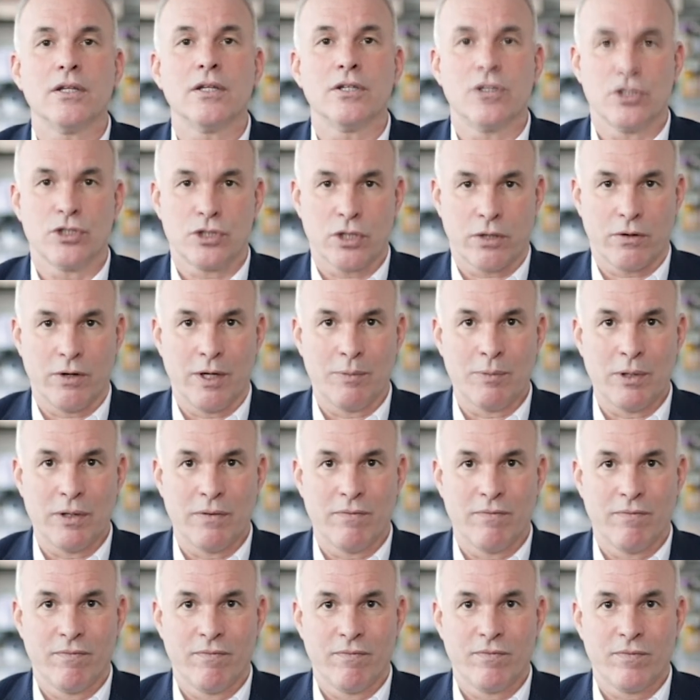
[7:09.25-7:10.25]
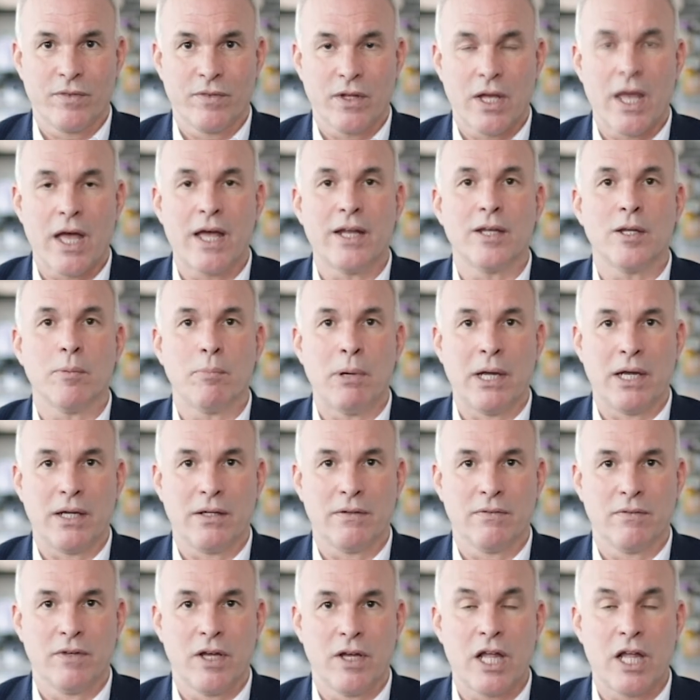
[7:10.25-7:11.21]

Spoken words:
disagreement and debate.